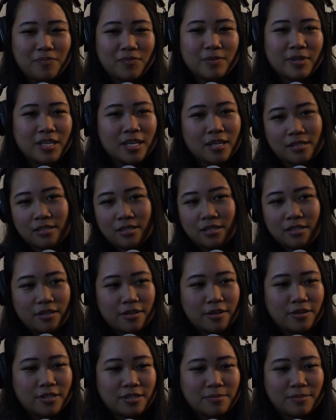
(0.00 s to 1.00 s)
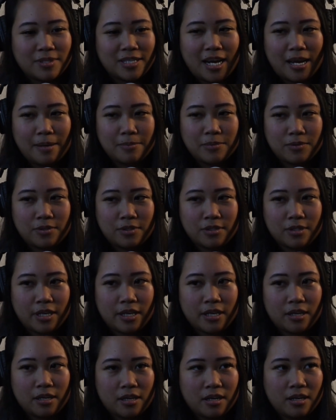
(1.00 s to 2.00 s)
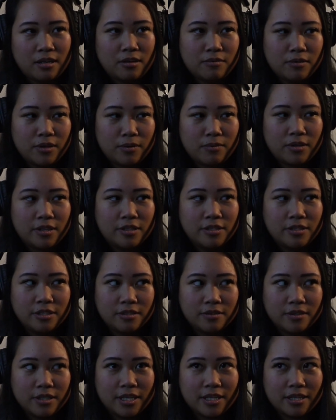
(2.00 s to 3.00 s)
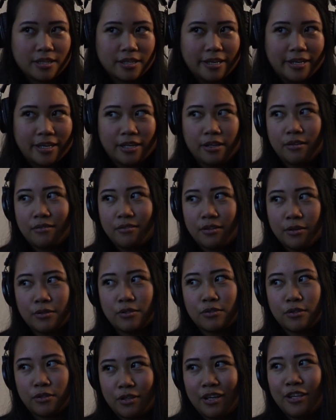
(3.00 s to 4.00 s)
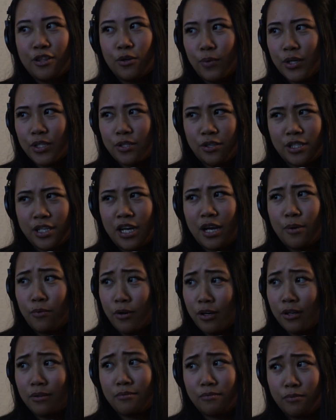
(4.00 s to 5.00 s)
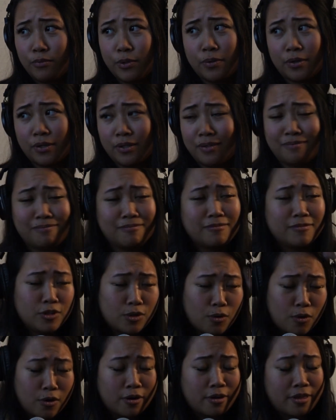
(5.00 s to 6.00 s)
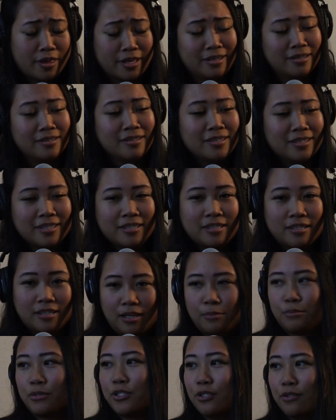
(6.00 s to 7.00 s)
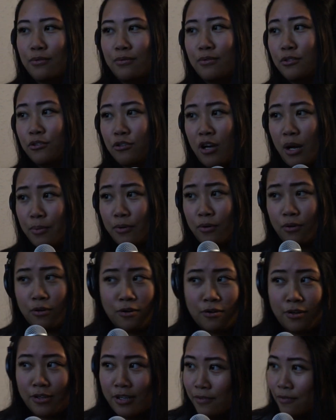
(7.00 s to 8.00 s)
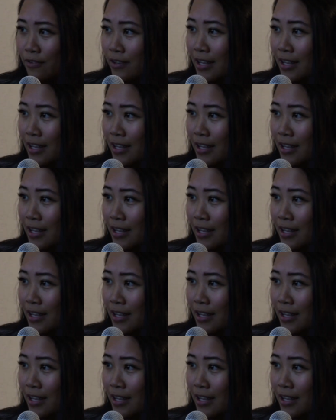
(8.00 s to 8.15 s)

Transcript: Because there's some times when you're like, I don't really want to do anything, and it was in the winter time where we were in north, and I'm too tropical coconut